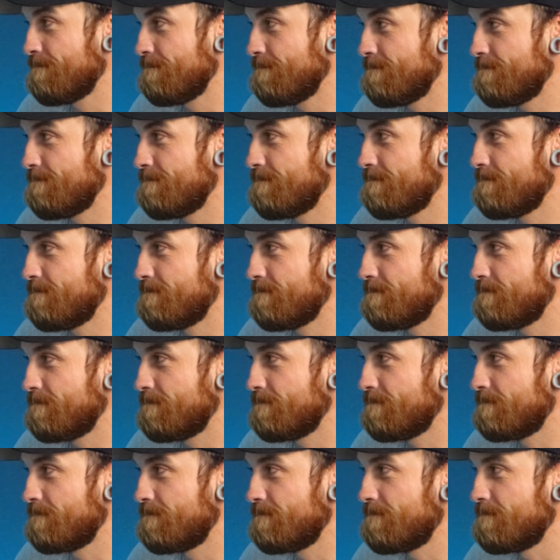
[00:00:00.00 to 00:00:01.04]

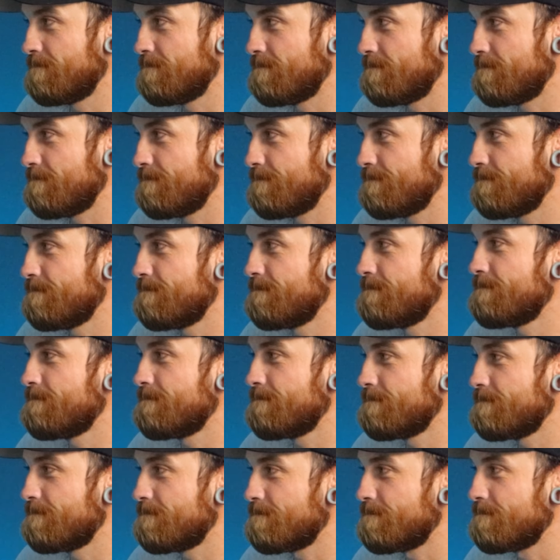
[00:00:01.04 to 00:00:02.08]
(silent)